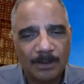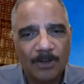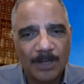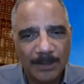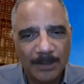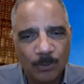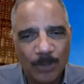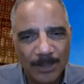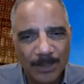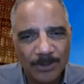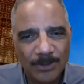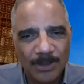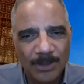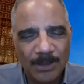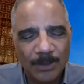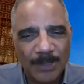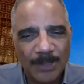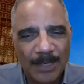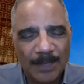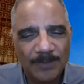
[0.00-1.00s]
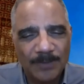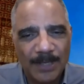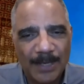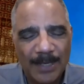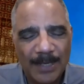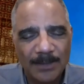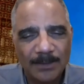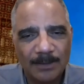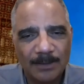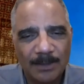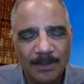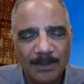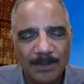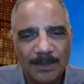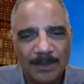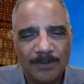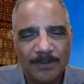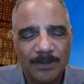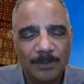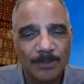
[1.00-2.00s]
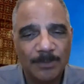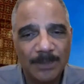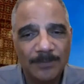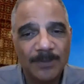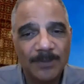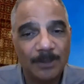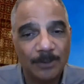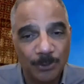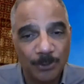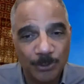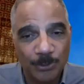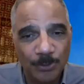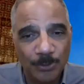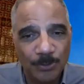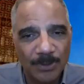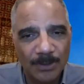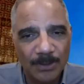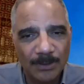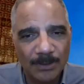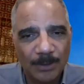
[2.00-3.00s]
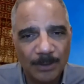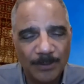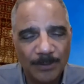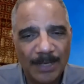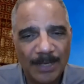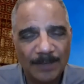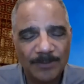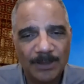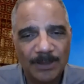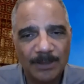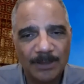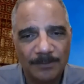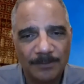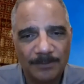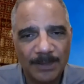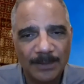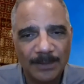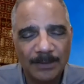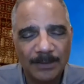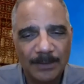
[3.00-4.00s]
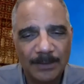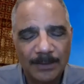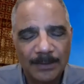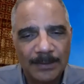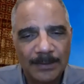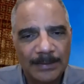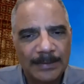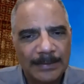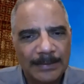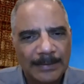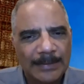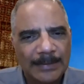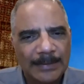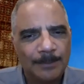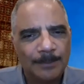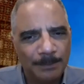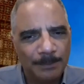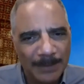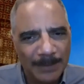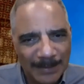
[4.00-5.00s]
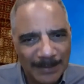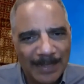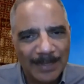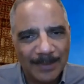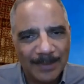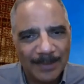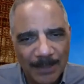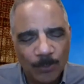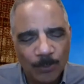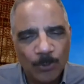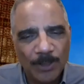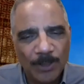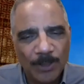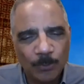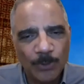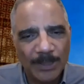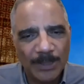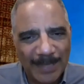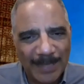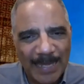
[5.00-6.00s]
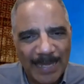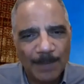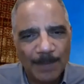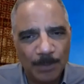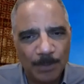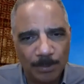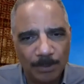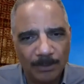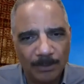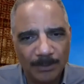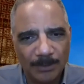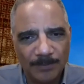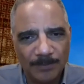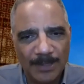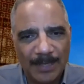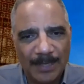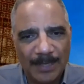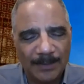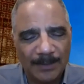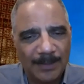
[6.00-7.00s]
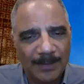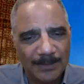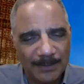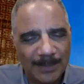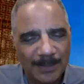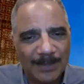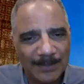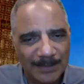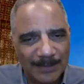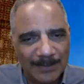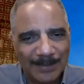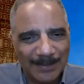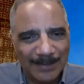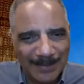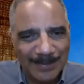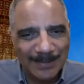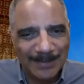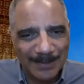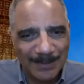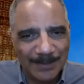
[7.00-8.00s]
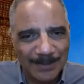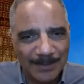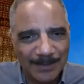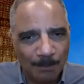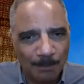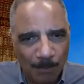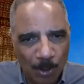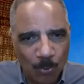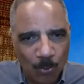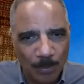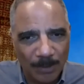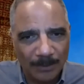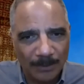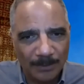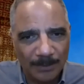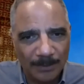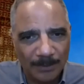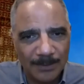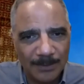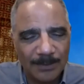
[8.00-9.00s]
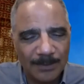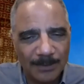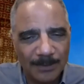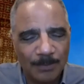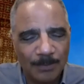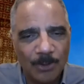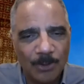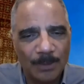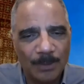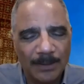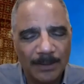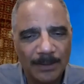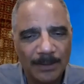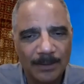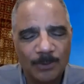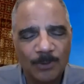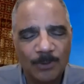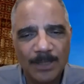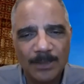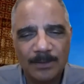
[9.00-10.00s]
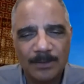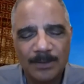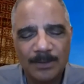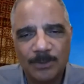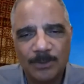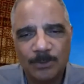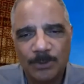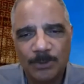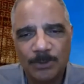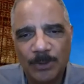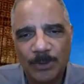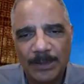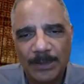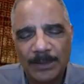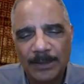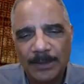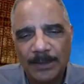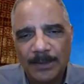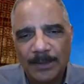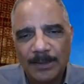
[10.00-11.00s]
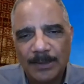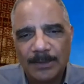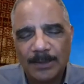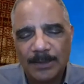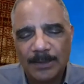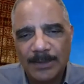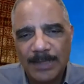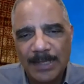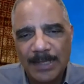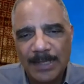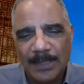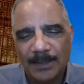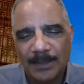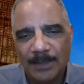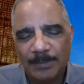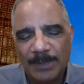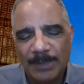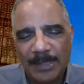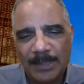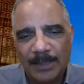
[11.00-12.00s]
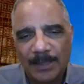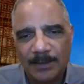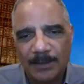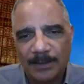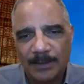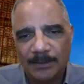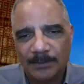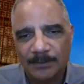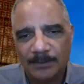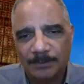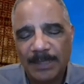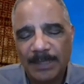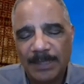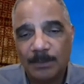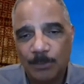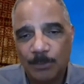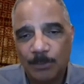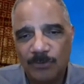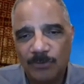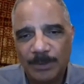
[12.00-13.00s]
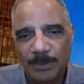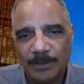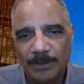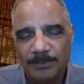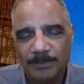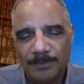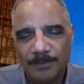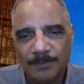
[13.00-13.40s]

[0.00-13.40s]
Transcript: hard questions that we have to ask ourselves, some difficult truths that we have to confront. Um, but I think we are we're capable of that. I said, as I said, this is this is a moment. This is a moment, and the question is, will we sustain it and make it uh, make it a movement?